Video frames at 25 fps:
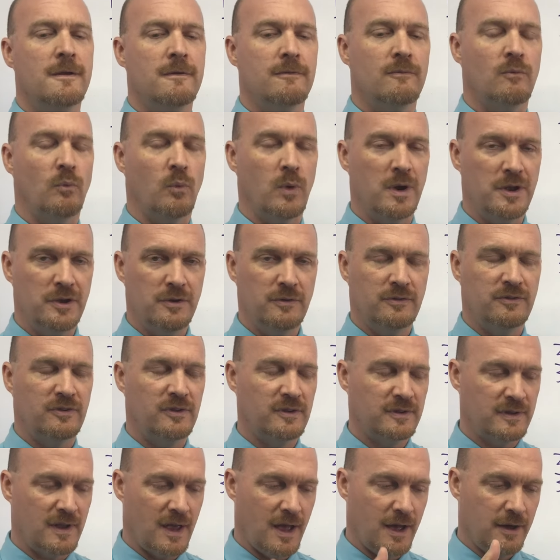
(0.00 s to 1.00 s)
When you
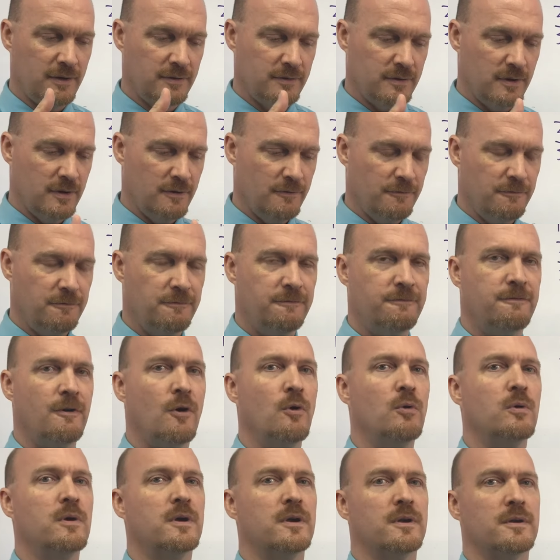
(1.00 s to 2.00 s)
sit down,
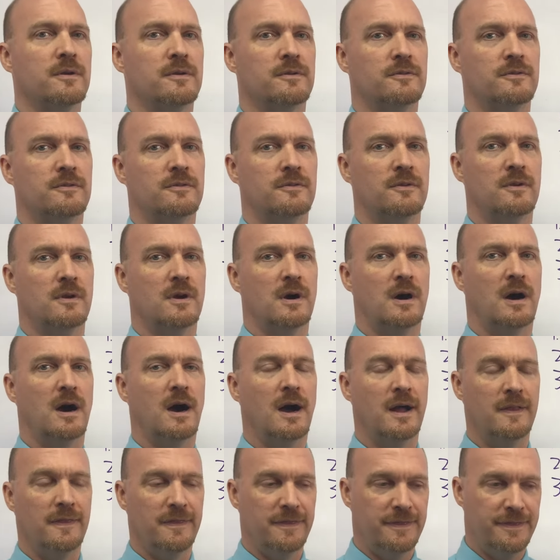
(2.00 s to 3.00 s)
focus
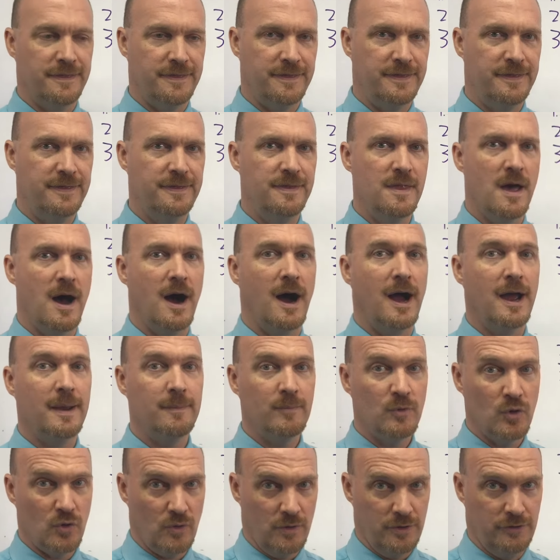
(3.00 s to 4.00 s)
on,
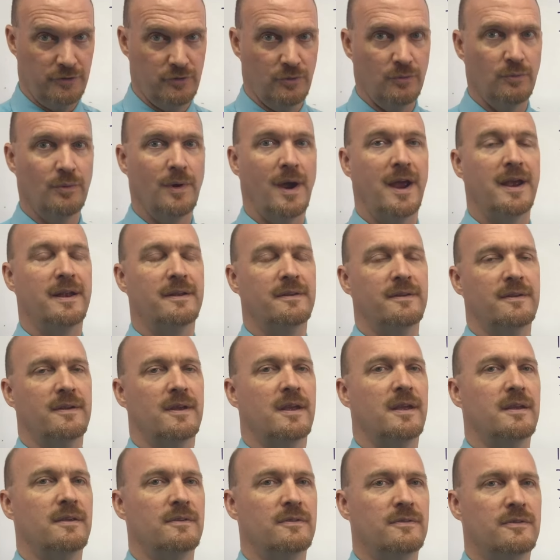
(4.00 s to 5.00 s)
I'm going to write
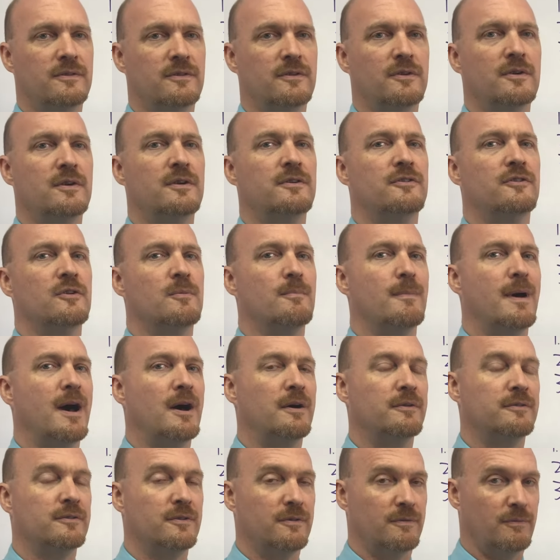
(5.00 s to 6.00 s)
a serious
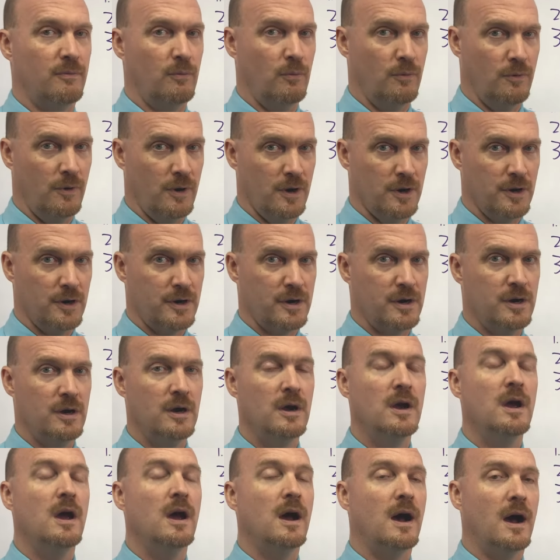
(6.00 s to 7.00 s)
amount of work.
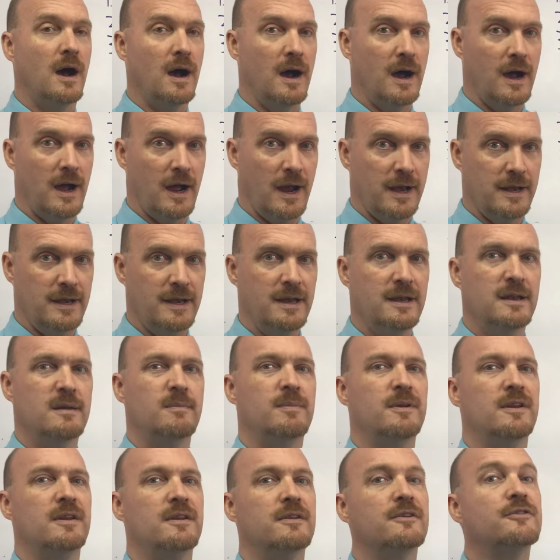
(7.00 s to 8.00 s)
I need to
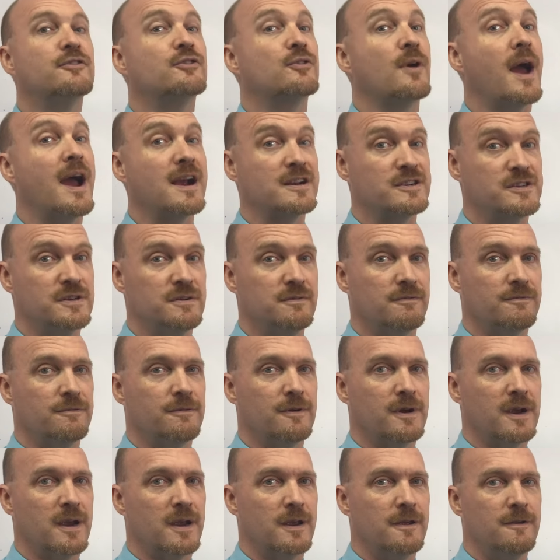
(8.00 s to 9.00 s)
be
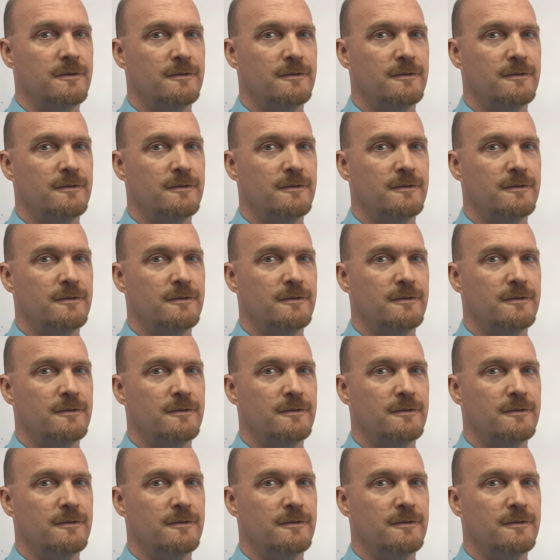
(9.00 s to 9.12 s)
distraction-free.